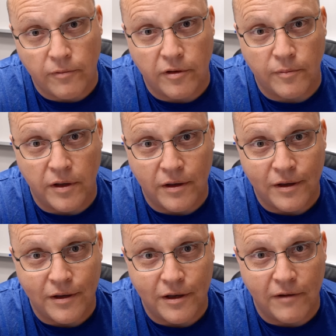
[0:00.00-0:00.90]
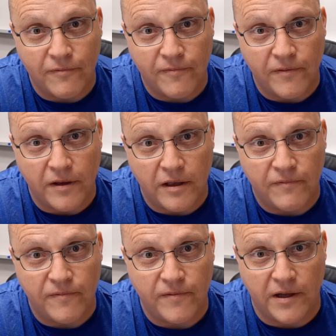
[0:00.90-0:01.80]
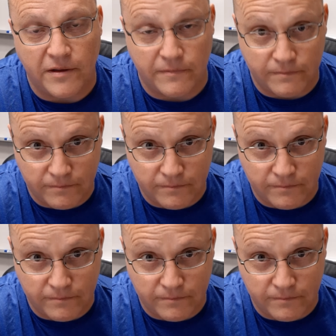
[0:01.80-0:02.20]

with me if if uh,